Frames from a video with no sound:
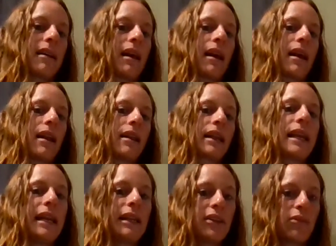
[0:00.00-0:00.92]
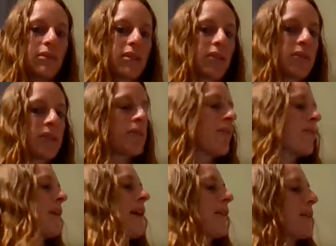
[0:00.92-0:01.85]
and ketones. Those two go
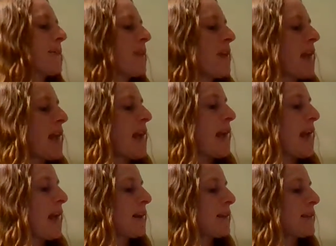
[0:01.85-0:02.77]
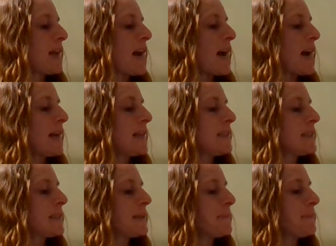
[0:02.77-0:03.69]
together.
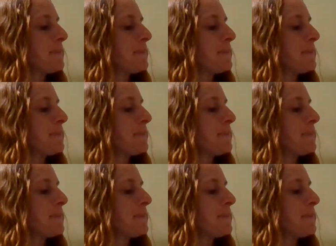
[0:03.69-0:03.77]
Aldehydes